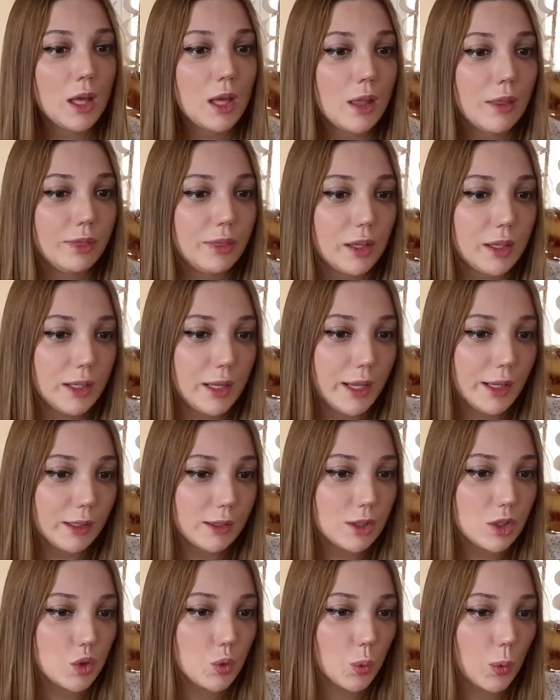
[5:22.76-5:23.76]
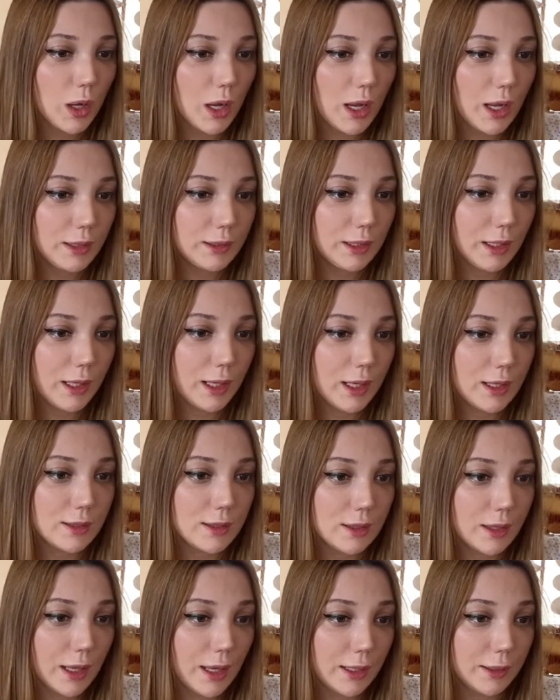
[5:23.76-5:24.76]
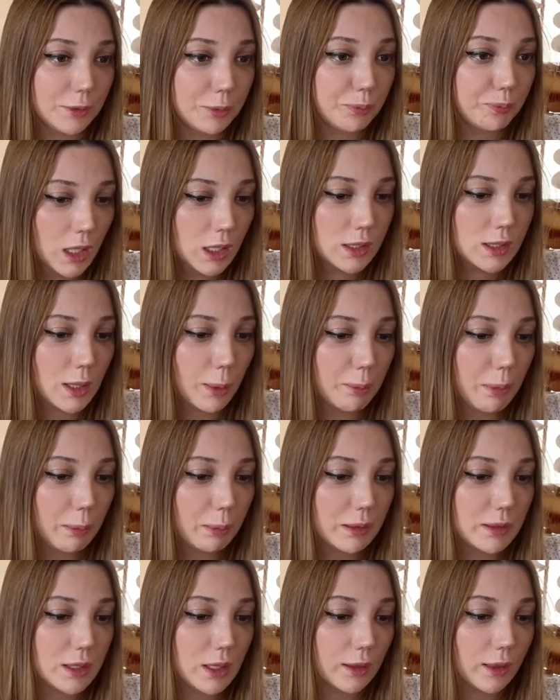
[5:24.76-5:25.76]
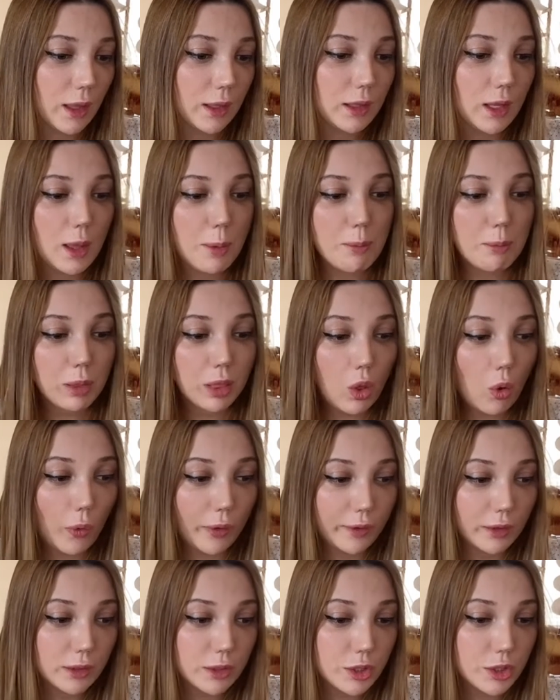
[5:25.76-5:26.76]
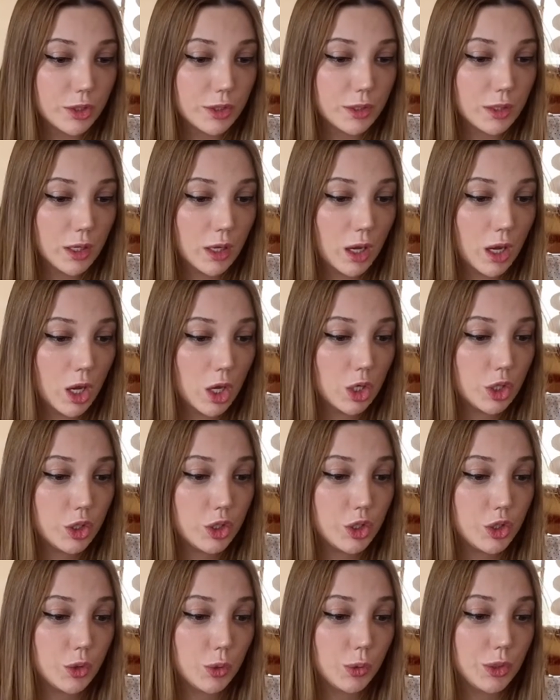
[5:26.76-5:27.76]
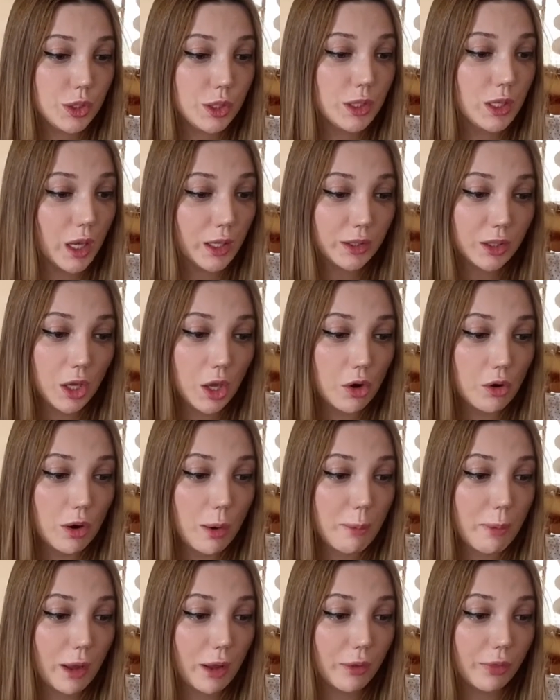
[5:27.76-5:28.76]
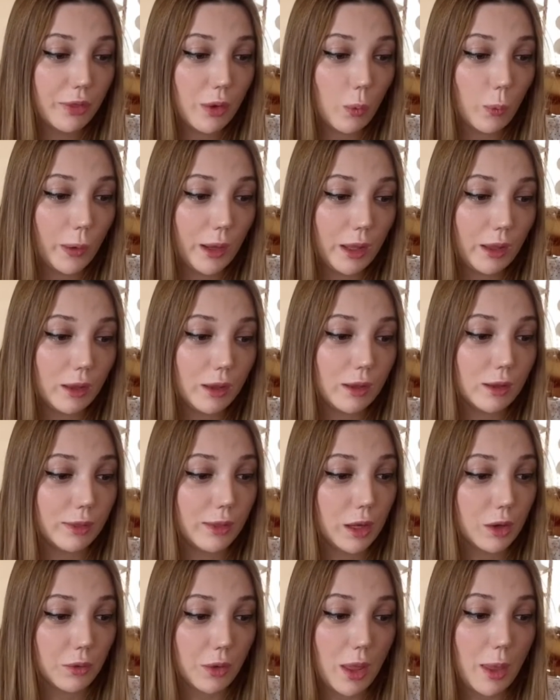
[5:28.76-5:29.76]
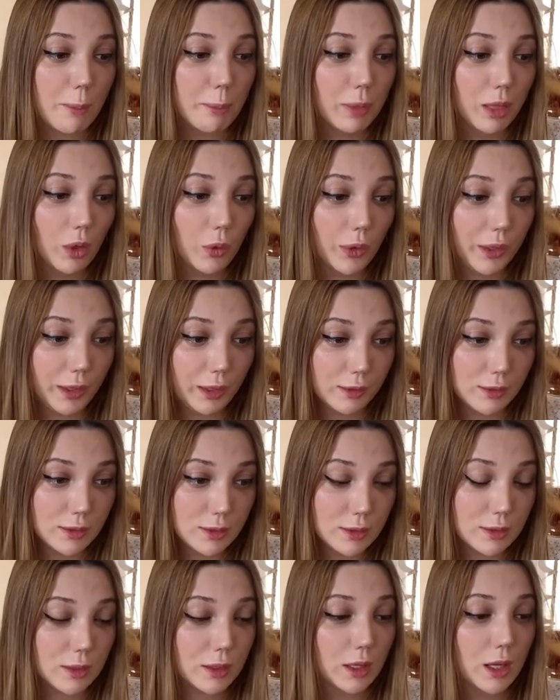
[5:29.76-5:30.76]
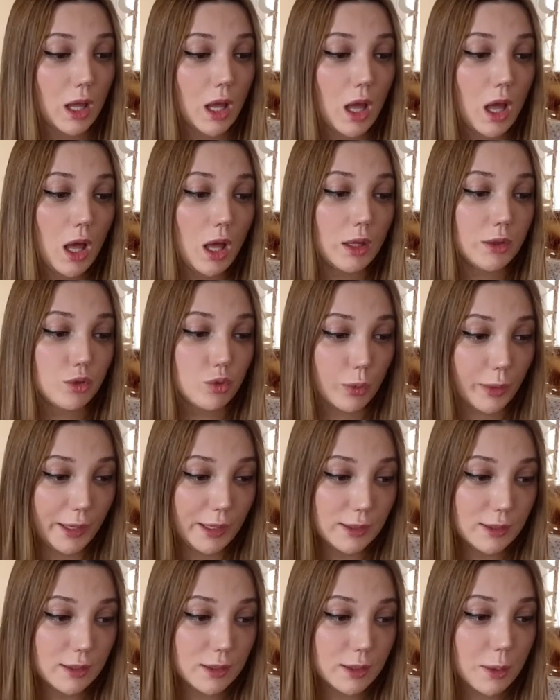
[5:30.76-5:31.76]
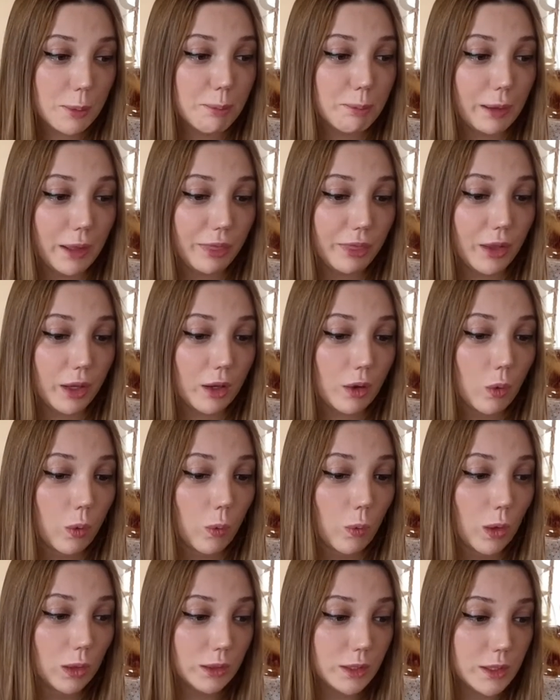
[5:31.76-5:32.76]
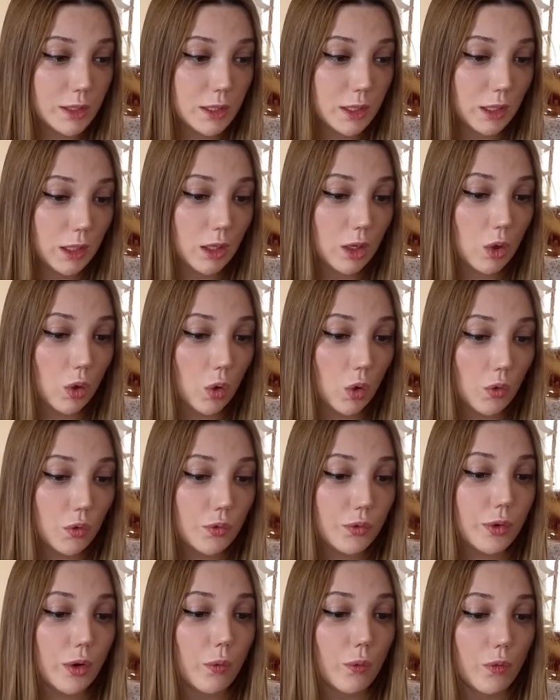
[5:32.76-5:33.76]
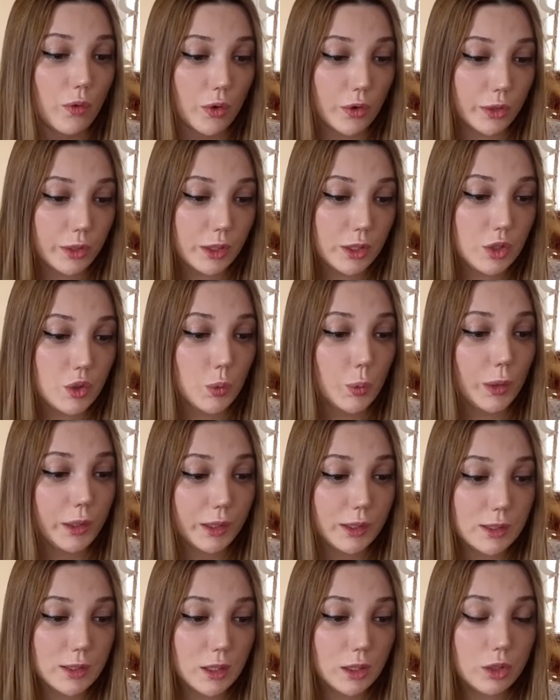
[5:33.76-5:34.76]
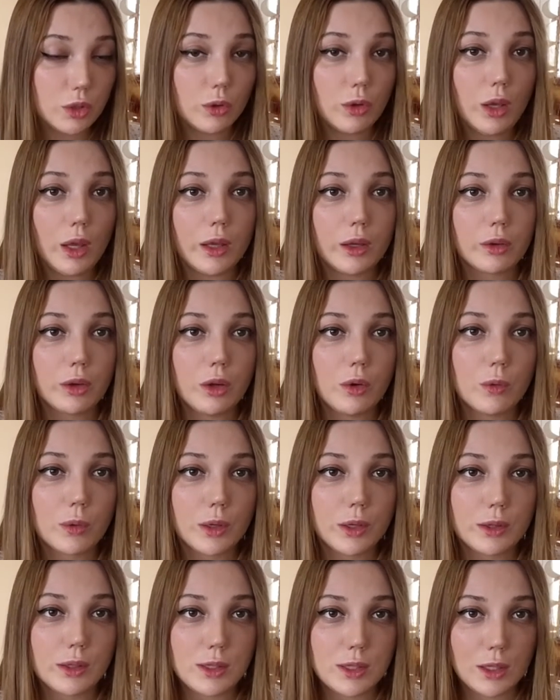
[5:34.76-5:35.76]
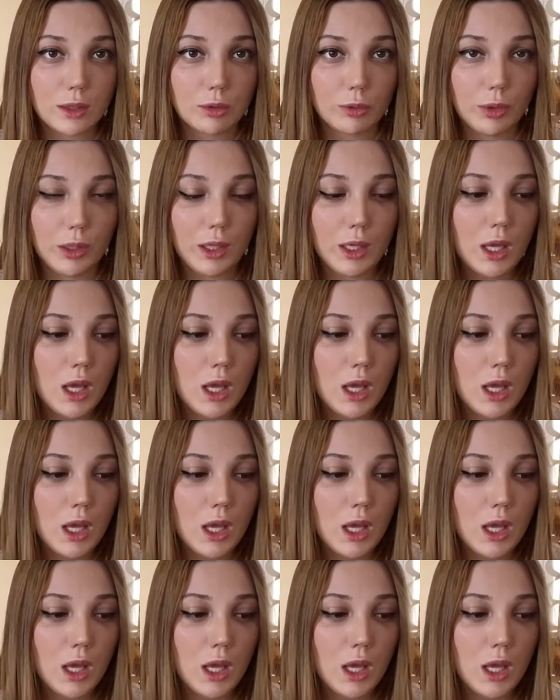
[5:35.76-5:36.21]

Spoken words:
The next one is that some people think that employers should not care about the way their employees dress, but the quality of work. To what extent do you agree or disagree?